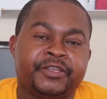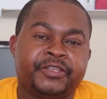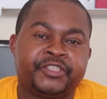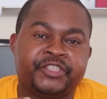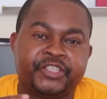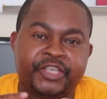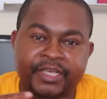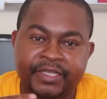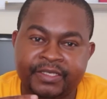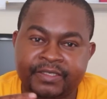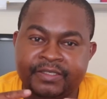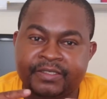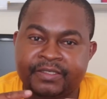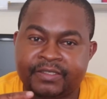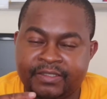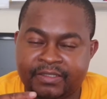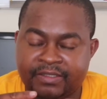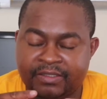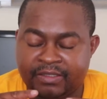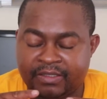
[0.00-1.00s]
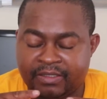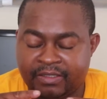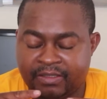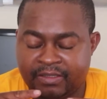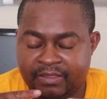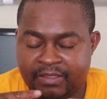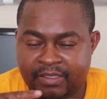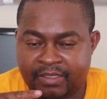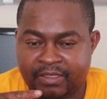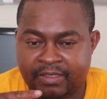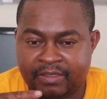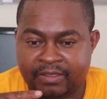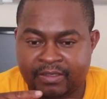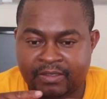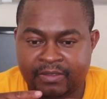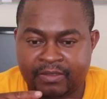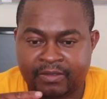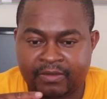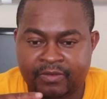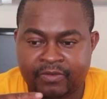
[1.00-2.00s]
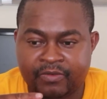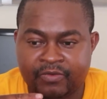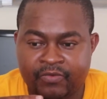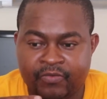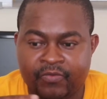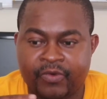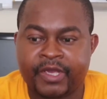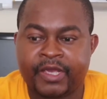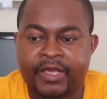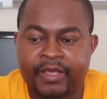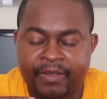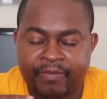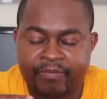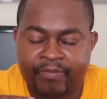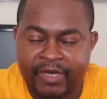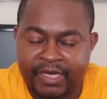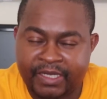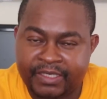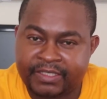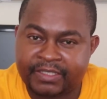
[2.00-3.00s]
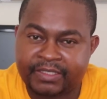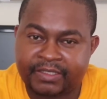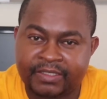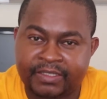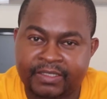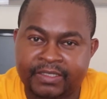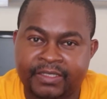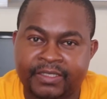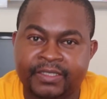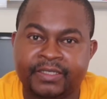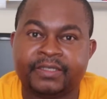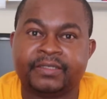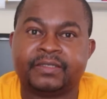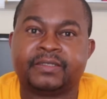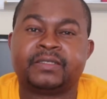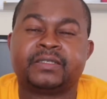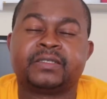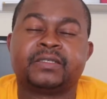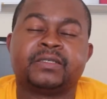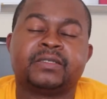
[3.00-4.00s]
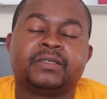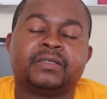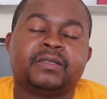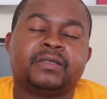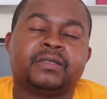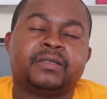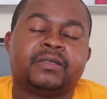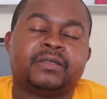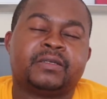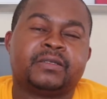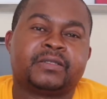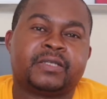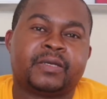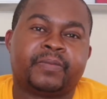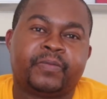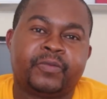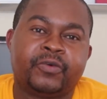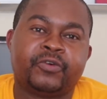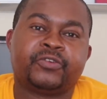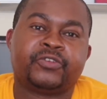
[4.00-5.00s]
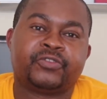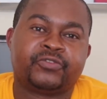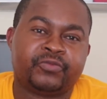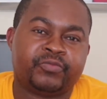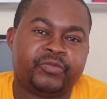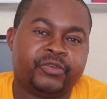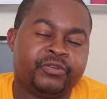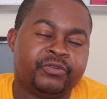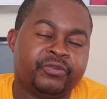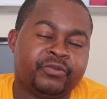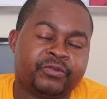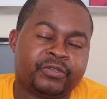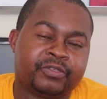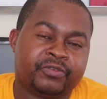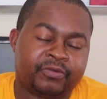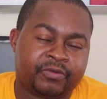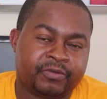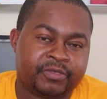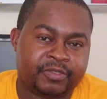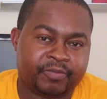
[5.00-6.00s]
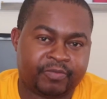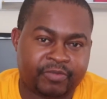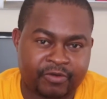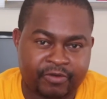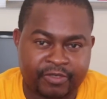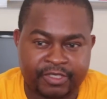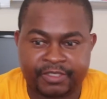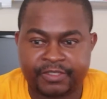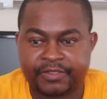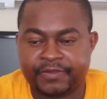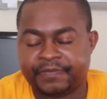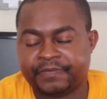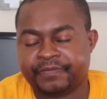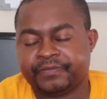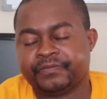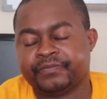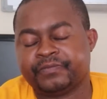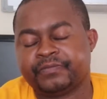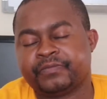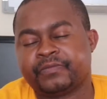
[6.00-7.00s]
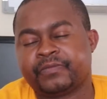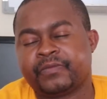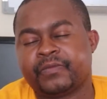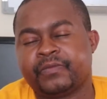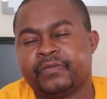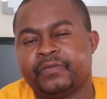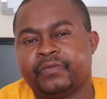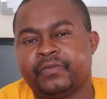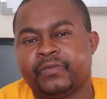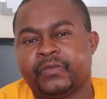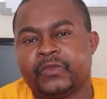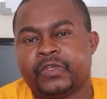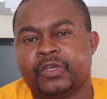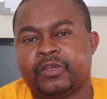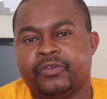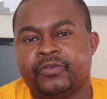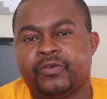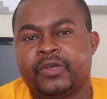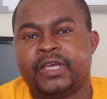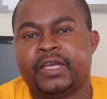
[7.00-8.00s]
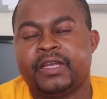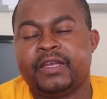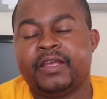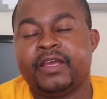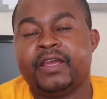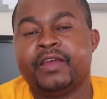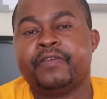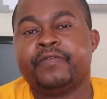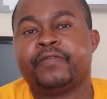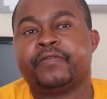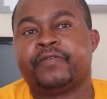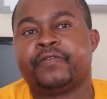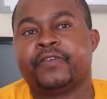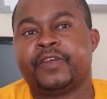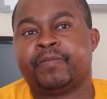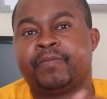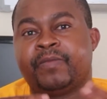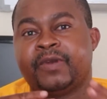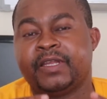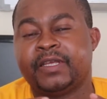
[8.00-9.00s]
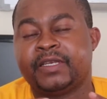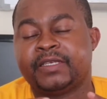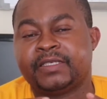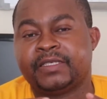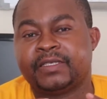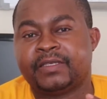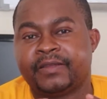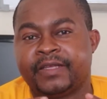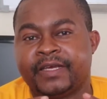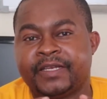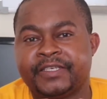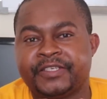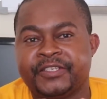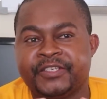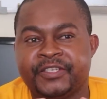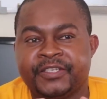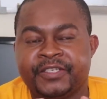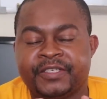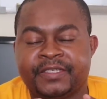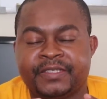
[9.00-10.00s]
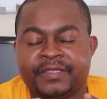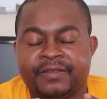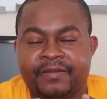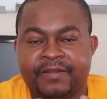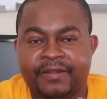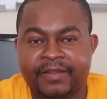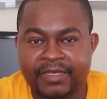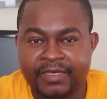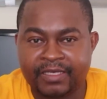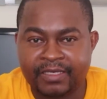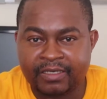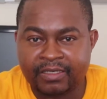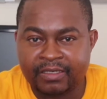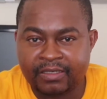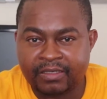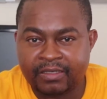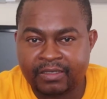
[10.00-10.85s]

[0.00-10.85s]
change where a battery is supposed to be used or deployed. You can have a plate that is thin